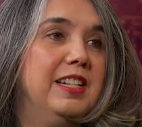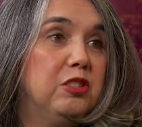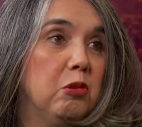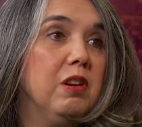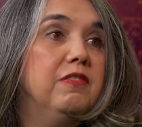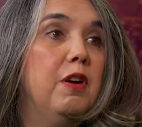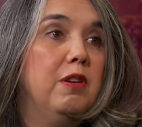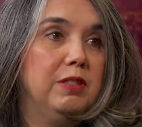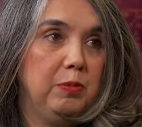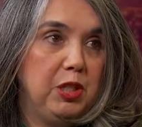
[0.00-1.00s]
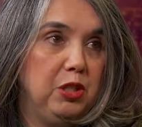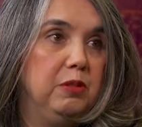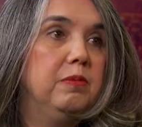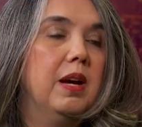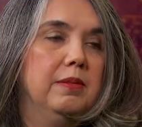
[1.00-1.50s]
the historic photos we do
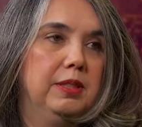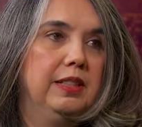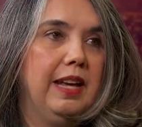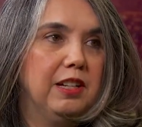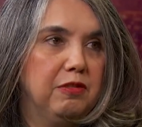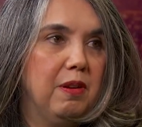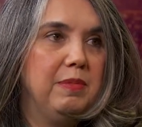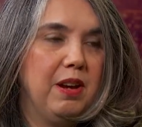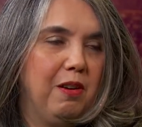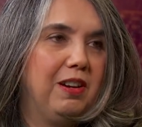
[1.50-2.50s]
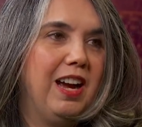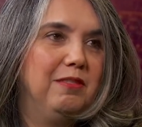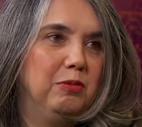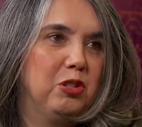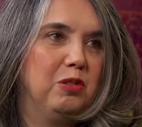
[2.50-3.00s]
uh, select from the
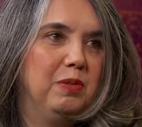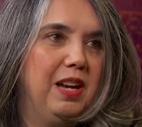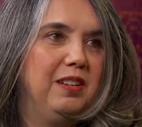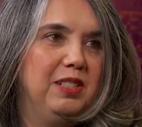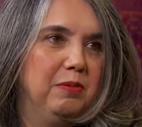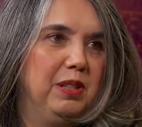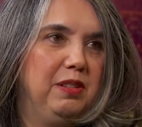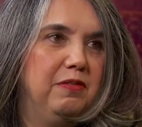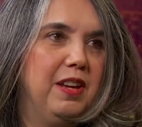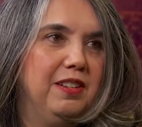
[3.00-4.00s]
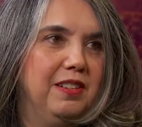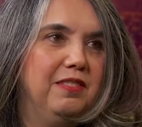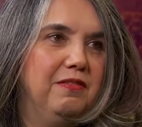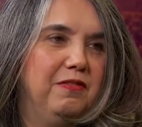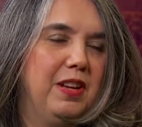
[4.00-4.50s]
archives, which are it's a really fun
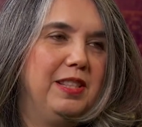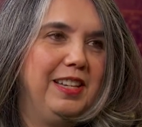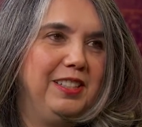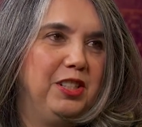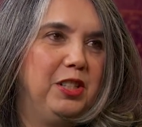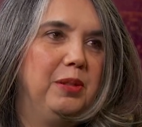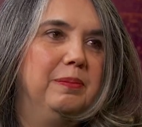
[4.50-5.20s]
fun thing to do.